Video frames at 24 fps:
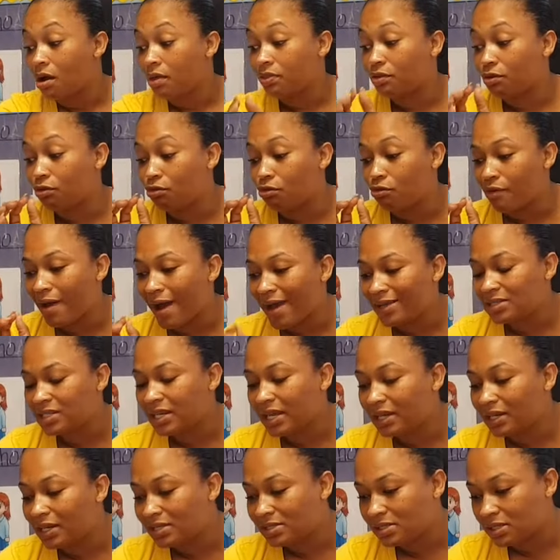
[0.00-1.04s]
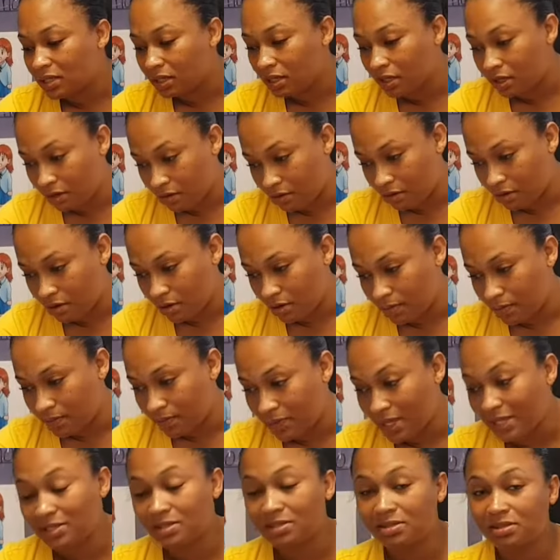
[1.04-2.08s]
the writing and listening area,
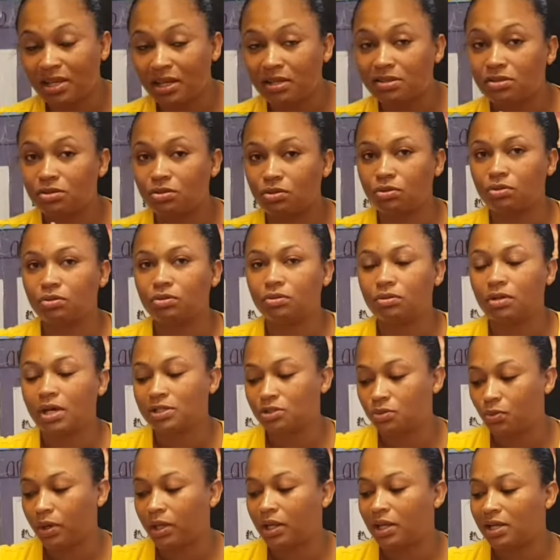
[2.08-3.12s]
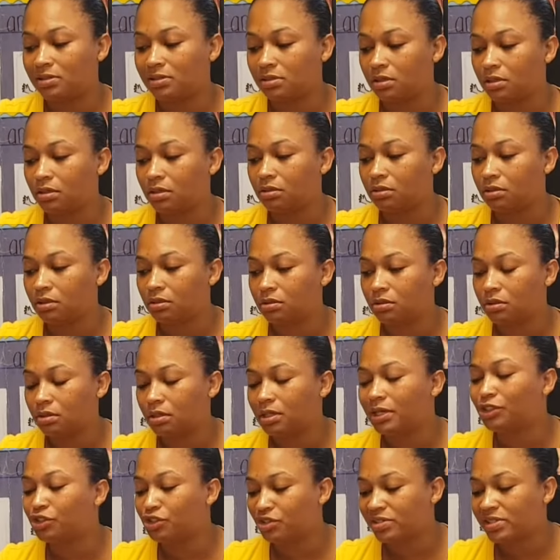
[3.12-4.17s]
that is next to, as well as the
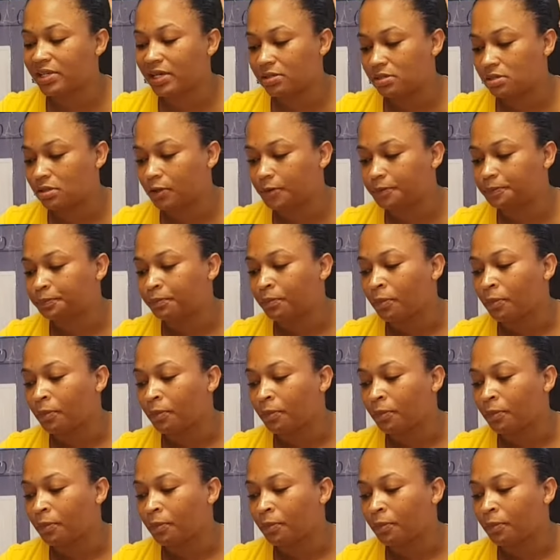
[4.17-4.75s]
literacy center.